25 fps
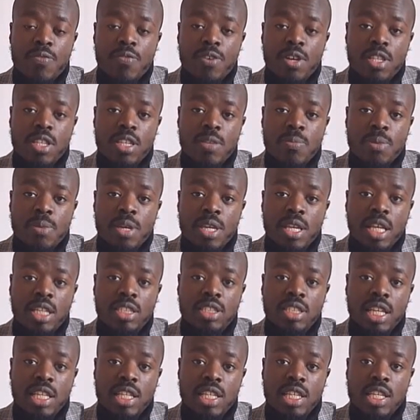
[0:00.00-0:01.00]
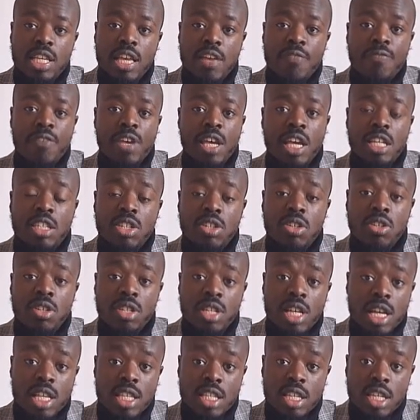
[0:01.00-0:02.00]
funding being extended and think it's a good
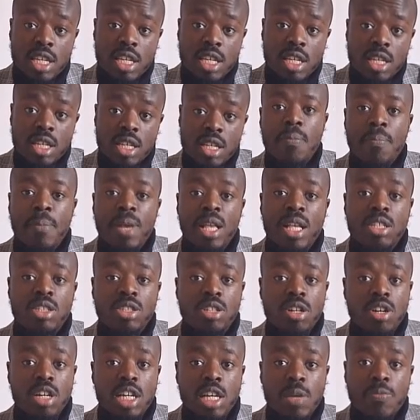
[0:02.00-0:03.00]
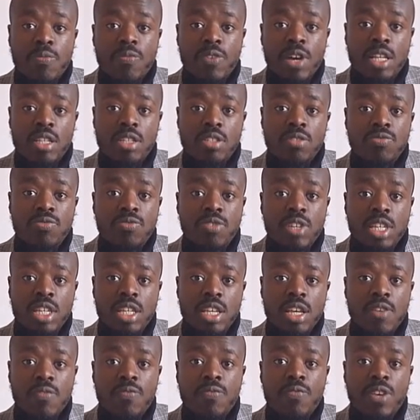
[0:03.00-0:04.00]
idea, many childcare providers read
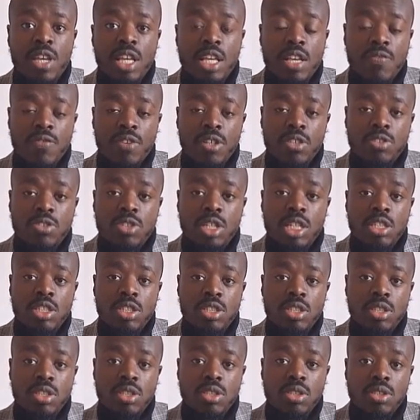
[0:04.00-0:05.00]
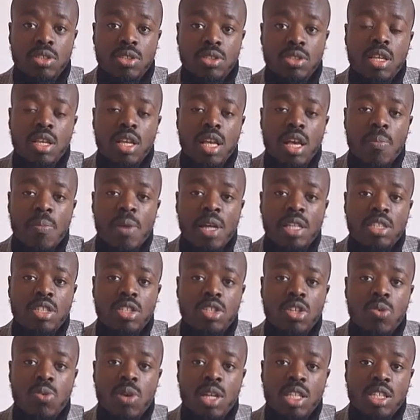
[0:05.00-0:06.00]
it feeling frustration. Imagine
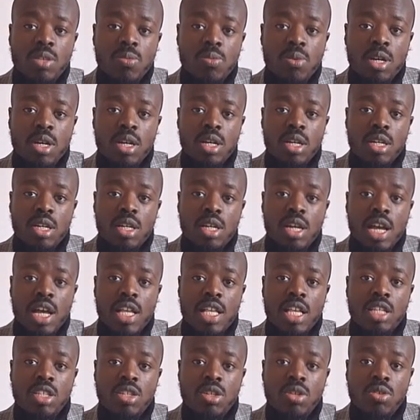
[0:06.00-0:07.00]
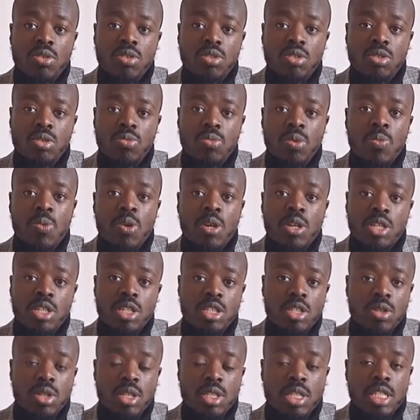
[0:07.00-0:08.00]
you went to work and they told you, we want you to
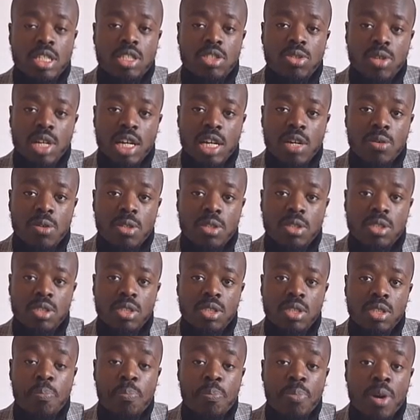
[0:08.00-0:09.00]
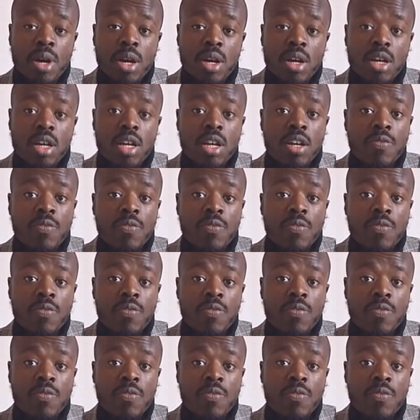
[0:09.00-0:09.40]
do additional hours, but